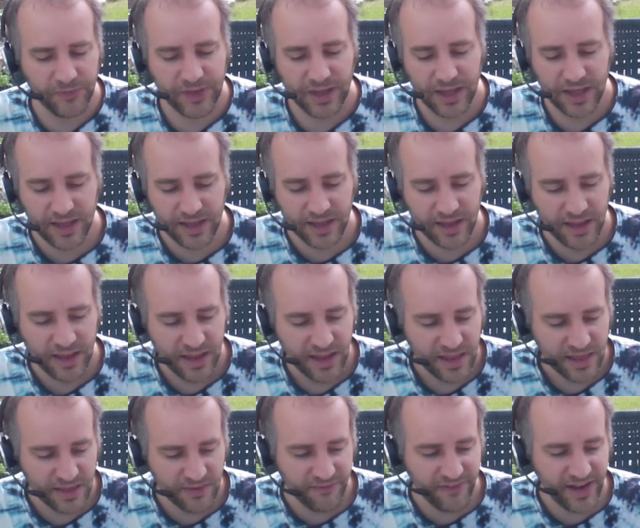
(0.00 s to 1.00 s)
uh,
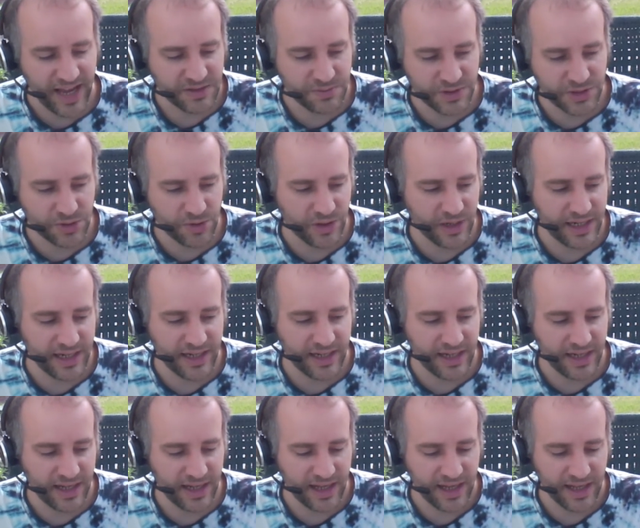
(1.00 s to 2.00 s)
the vast
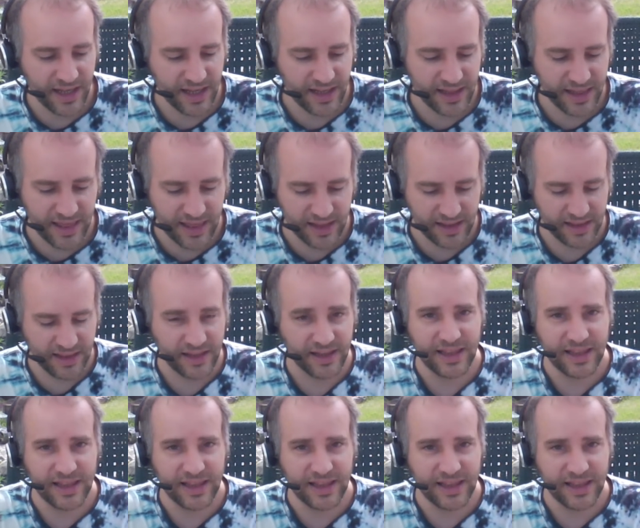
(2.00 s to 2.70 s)
majority, the